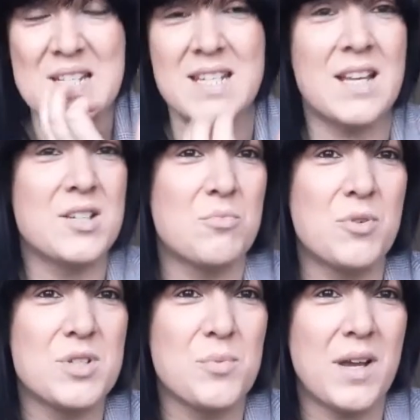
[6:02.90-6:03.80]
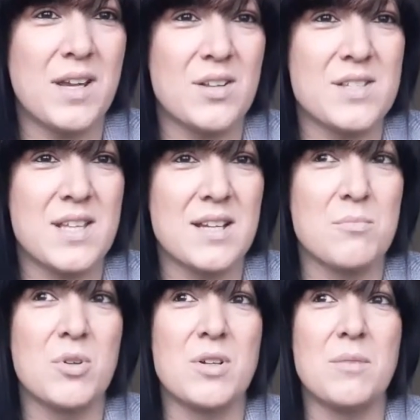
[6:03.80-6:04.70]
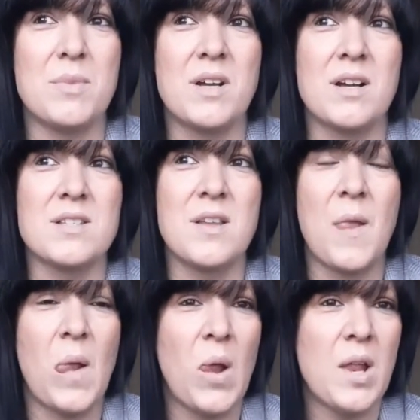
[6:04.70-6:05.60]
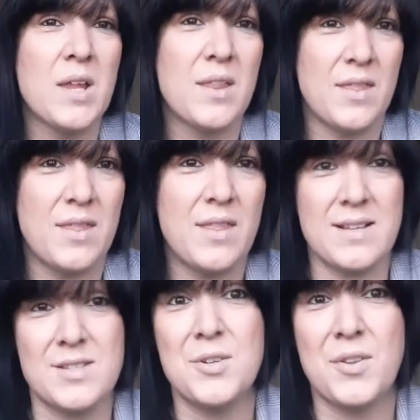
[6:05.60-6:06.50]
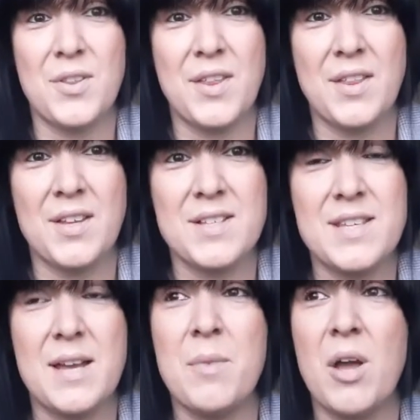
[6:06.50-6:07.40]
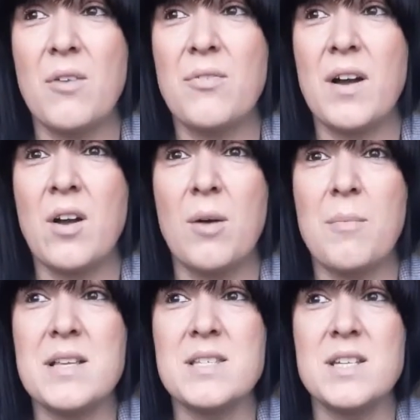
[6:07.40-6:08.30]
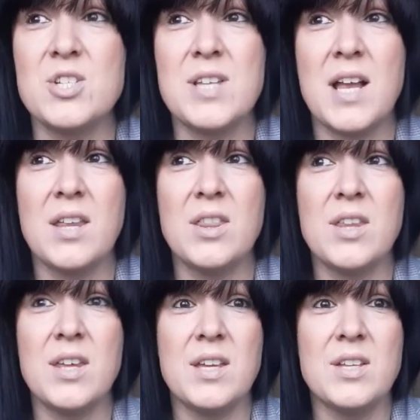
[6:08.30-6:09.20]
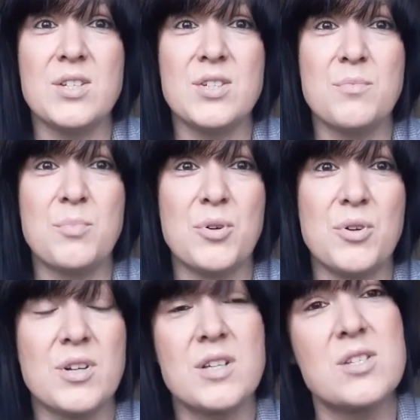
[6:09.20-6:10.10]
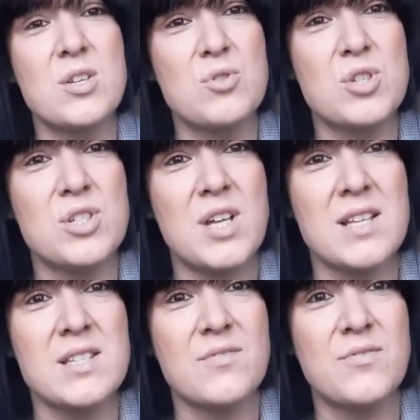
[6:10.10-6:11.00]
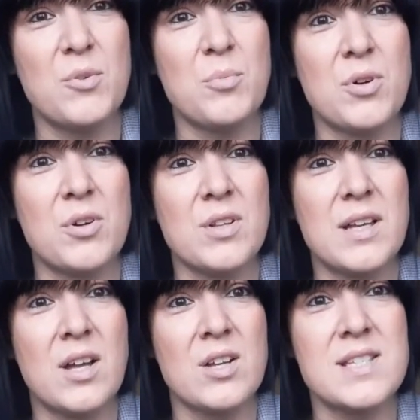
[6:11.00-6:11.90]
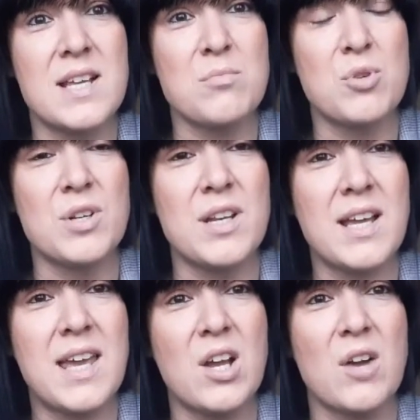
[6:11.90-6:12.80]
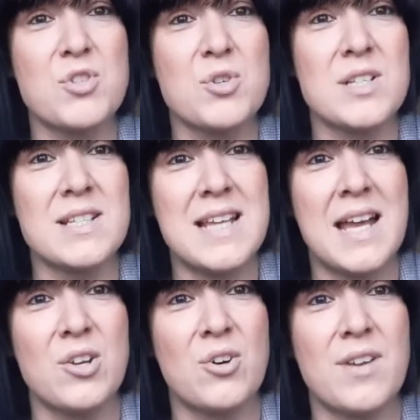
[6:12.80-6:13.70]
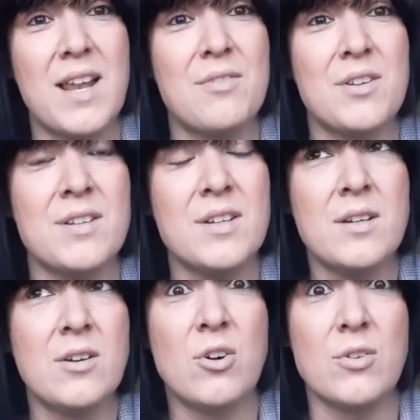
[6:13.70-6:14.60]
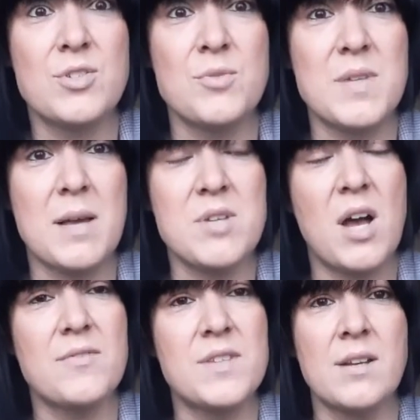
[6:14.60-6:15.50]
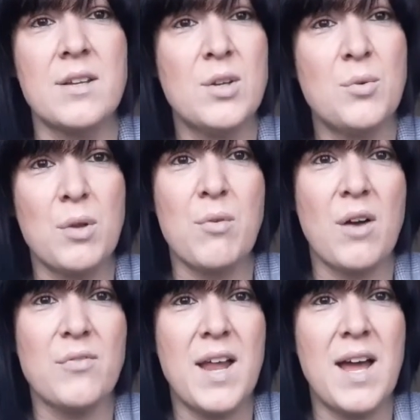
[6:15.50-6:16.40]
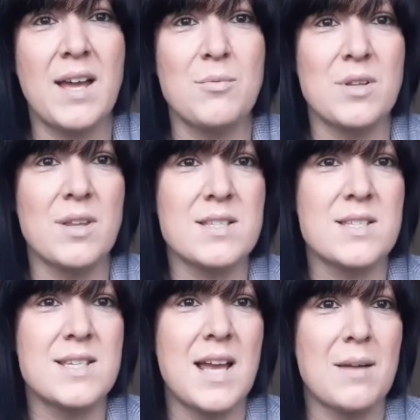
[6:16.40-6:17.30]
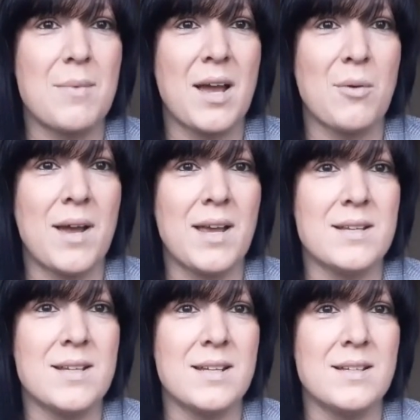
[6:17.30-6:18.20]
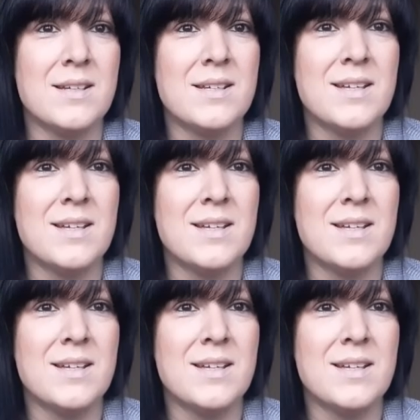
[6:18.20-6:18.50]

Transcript: didn't end up going to weigh-in on Saturday morning because that's another thing that had set me off. I got a message saying they'd brought, because usually she has football on Saturday morning at kickoffs, usually 10 or 11, or sometimes half 10. But we're off 9, well that's the time I get weighed in.